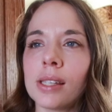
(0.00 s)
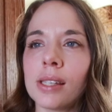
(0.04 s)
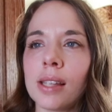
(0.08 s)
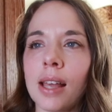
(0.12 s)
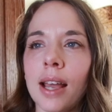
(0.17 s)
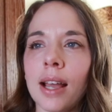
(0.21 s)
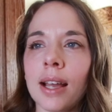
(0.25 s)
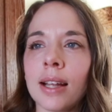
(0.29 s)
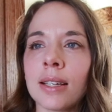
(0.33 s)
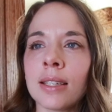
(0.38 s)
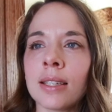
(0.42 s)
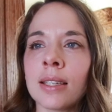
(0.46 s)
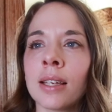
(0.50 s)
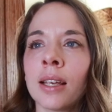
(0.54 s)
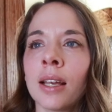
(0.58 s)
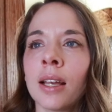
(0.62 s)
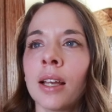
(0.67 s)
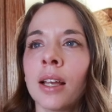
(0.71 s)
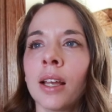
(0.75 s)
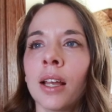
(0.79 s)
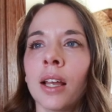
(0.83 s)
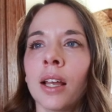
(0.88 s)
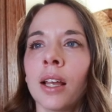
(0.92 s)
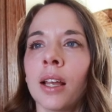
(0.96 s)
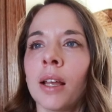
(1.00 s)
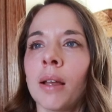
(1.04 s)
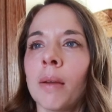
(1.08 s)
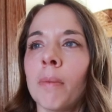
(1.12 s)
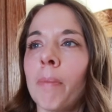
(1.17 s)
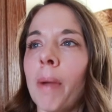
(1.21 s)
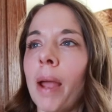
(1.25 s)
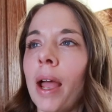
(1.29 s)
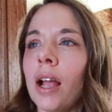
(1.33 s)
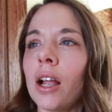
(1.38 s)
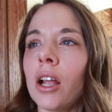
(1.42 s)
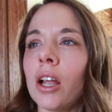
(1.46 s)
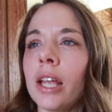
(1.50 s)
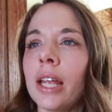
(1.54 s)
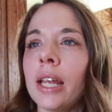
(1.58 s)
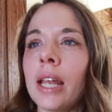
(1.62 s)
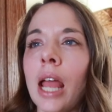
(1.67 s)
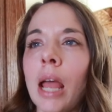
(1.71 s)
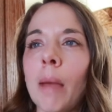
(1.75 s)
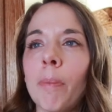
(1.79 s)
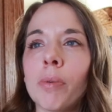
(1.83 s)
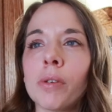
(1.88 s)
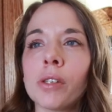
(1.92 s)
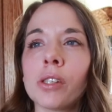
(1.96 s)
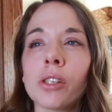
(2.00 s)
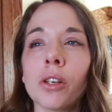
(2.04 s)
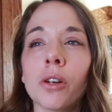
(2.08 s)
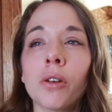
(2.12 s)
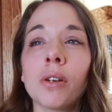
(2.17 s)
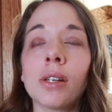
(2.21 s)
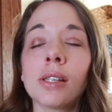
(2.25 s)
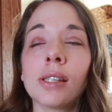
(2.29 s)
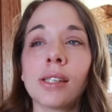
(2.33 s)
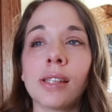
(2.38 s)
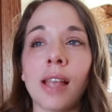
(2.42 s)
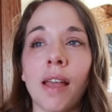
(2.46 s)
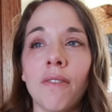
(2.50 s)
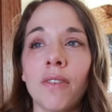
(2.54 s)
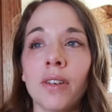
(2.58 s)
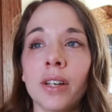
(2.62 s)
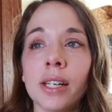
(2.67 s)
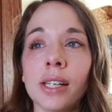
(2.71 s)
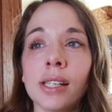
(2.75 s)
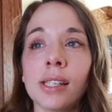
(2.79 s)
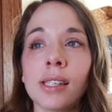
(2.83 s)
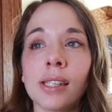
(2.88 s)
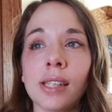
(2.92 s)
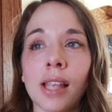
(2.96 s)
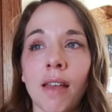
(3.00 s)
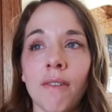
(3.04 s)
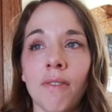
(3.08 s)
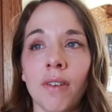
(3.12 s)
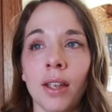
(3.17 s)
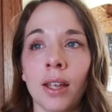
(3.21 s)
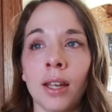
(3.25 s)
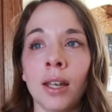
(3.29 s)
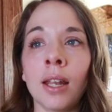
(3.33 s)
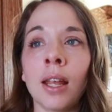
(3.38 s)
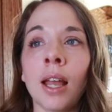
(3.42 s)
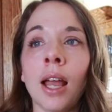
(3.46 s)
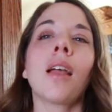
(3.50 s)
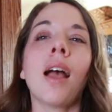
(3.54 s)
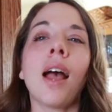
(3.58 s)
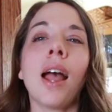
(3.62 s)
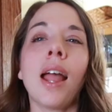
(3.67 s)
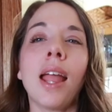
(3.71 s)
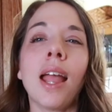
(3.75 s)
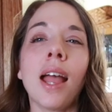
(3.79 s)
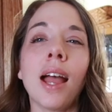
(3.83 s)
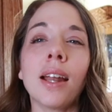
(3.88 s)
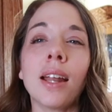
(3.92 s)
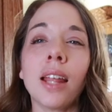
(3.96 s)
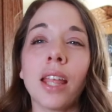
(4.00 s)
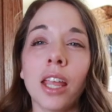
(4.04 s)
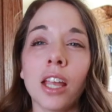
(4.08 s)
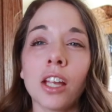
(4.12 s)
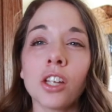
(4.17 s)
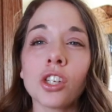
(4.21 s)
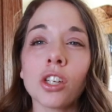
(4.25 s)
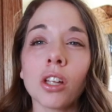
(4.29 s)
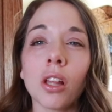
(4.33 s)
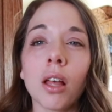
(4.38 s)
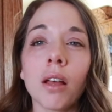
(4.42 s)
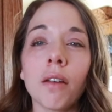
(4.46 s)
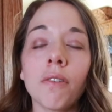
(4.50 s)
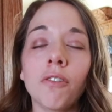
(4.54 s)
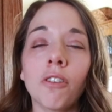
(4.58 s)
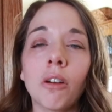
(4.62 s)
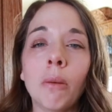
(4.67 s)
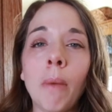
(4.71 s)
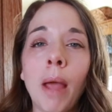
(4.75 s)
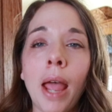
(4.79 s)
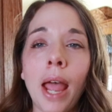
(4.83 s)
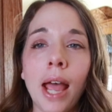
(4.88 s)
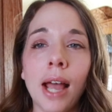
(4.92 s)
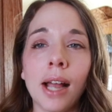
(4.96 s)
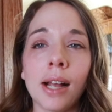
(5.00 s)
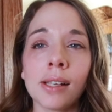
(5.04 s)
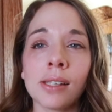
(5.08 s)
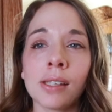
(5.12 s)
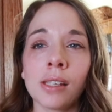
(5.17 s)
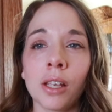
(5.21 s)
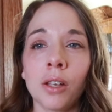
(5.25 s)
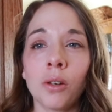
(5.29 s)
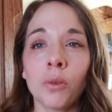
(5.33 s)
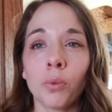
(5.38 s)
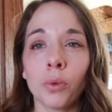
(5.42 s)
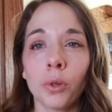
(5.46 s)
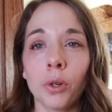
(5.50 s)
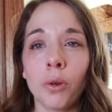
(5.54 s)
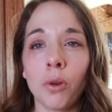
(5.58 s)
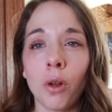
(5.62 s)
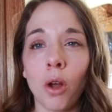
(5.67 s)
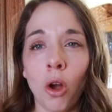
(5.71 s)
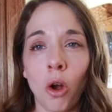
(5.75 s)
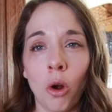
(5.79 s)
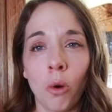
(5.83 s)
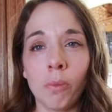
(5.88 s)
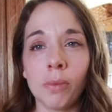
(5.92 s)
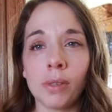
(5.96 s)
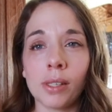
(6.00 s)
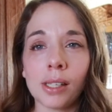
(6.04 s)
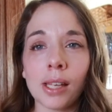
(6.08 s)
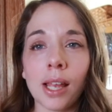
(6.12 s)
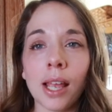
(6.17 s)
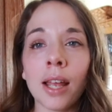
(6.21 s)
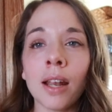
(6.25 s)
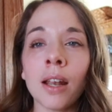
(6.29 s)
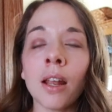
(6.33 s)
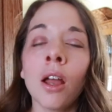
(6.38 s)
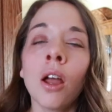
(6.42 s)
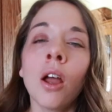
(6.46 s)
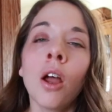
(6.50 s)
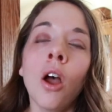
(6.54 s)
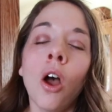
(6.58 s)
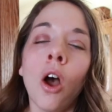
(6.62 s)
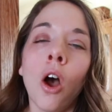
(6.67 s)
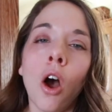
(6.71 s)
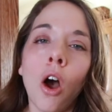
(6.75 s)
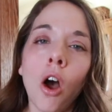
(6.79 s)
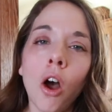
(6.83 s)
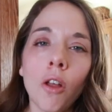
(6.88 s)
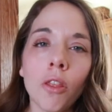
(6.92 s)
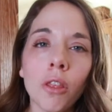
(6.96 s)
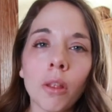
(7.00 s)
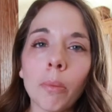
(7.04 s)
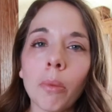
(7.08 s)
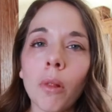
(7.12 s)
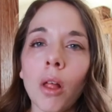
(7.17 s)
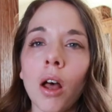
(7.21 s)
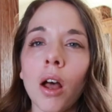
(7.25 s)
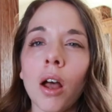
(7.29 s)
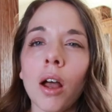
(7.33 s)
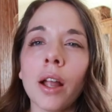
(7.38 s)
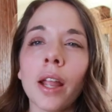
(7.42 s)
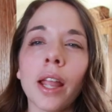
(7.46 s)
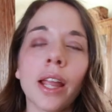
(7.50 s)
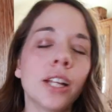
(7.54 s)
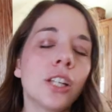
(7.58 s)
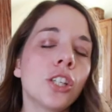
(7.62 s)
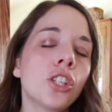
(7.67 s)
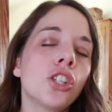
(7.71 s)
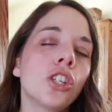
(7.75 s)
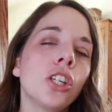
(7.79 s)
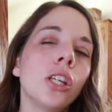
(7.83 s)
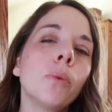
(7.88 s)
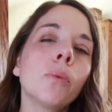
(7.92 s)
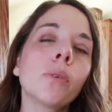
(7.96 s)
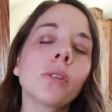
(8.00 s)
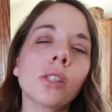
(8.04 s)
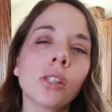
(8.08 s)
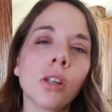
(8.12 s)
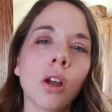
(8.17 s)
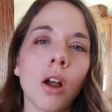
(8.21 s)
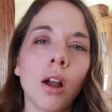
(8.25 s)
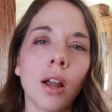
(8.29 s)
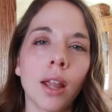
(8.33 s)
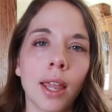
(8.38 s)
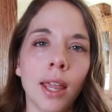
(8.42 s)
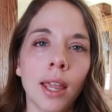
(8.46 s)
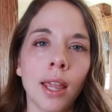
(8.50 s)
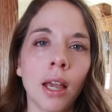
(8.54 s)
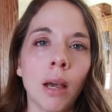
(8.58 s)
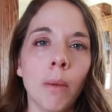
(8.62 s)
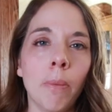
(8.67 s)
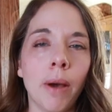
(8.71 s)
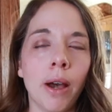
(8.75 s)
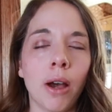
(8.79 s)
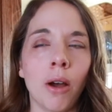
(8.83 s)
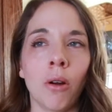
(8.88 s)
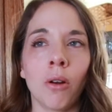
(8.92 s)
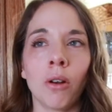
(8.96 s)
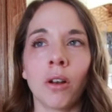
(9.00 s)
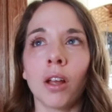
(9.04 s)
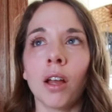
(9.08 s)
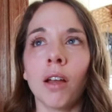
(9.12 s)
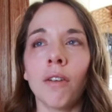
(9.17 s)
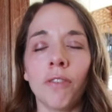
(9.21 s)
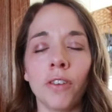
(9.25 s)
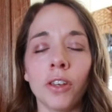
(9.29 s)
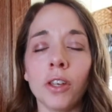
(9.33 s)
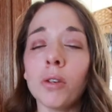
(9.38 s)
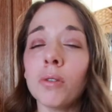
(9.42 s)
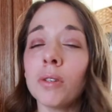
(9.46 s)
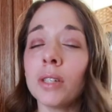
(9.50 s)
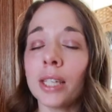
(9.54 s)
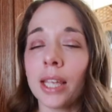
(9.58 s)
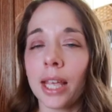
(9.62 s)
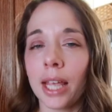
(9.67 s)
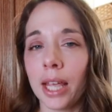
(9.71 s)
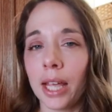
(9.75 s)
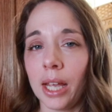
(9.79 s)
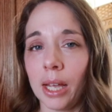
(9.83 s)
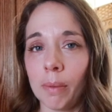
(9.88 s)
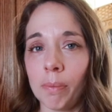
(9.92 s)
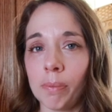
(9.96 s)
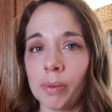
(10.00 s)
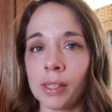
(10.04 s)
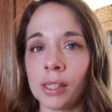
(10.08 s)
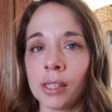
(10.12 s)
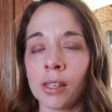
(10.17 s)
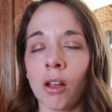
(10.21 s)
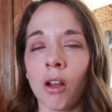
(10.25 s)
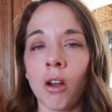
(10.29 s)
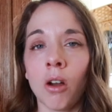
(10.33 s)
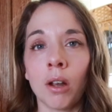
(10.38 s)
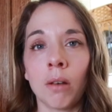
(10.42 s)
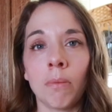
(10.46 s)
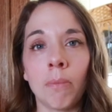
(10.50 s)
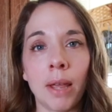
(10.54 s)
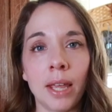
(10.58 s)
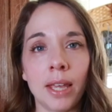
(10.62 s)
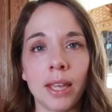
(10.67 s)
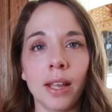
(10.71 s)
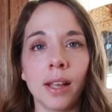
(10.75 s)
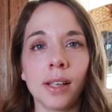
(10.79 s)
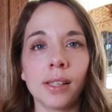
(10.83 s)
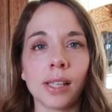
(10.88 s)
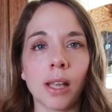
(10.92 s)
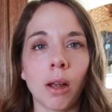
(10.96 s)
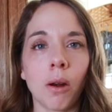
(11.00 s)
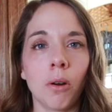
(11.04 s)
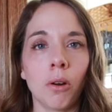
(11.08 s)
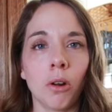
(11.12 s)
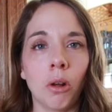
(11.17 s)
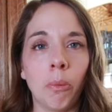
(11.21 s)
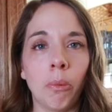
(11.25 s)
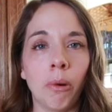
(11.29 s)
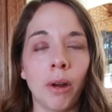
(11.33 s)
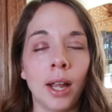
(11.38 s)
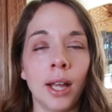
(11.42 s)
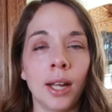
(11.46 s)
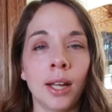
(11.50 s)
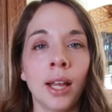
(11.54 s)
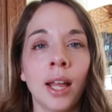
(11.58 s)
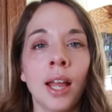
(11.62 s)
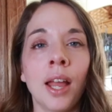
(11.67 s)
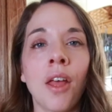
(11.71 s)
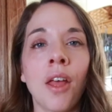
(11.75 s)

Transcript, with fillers: that? Back in episode 77, I had Angela from Axe and Root Homestead on the blog, and she was talking about a few tips on making sourdough bread